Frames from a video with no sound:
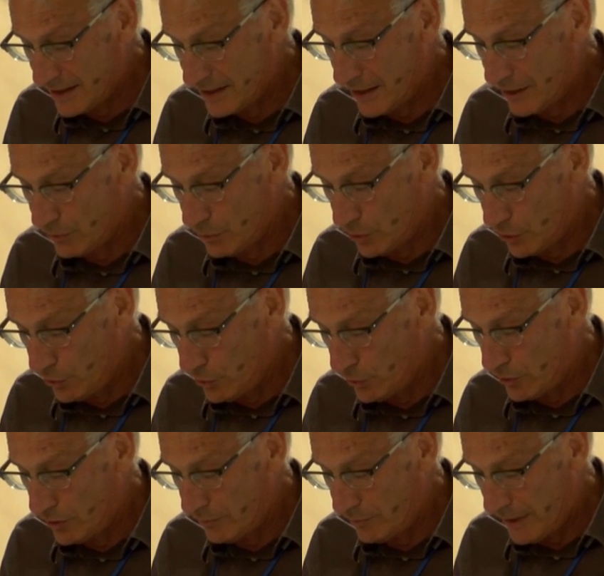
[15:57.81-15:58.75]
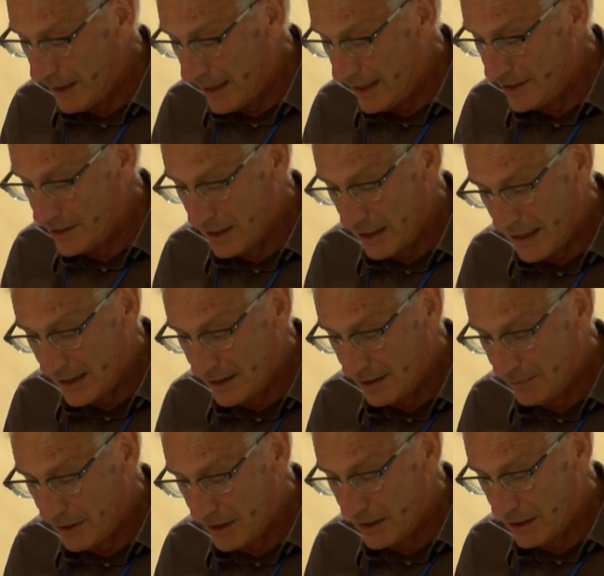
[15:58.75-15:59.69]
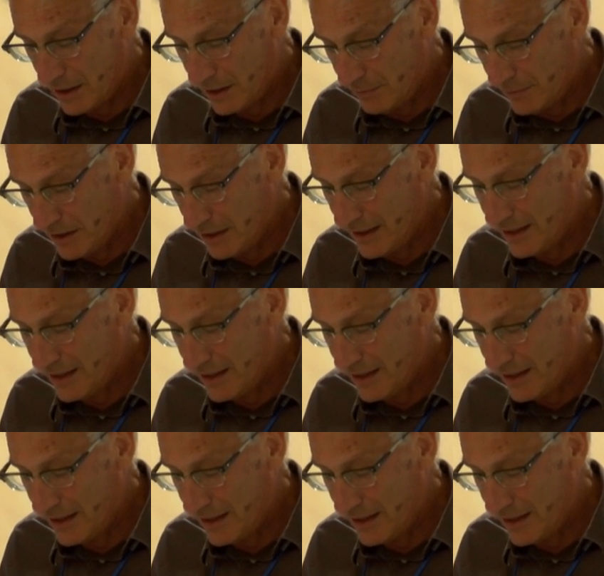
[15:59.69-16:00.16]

than with Europe, Asia, Latin America, the Middle